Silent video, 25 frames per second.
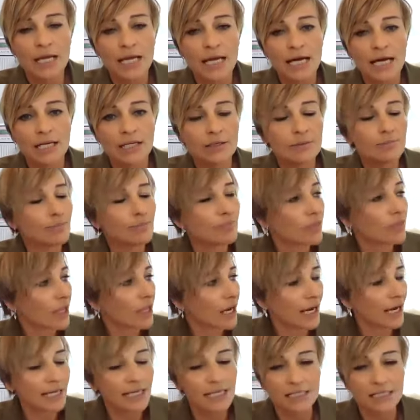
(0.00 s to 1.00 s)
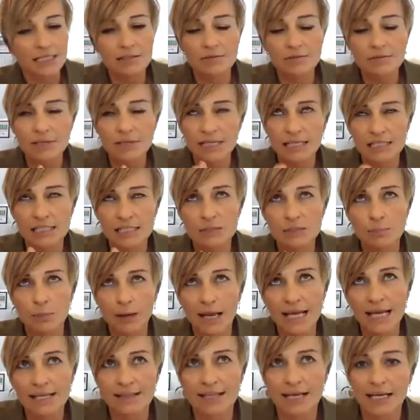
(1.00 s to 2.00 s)
And I can
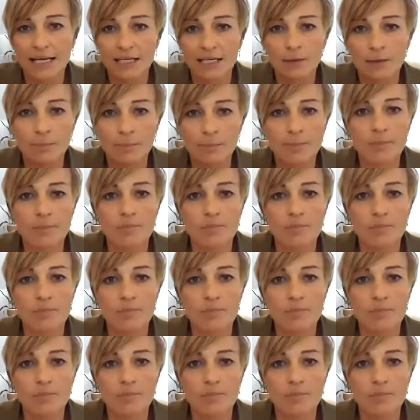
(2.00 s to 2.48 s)
explain that in a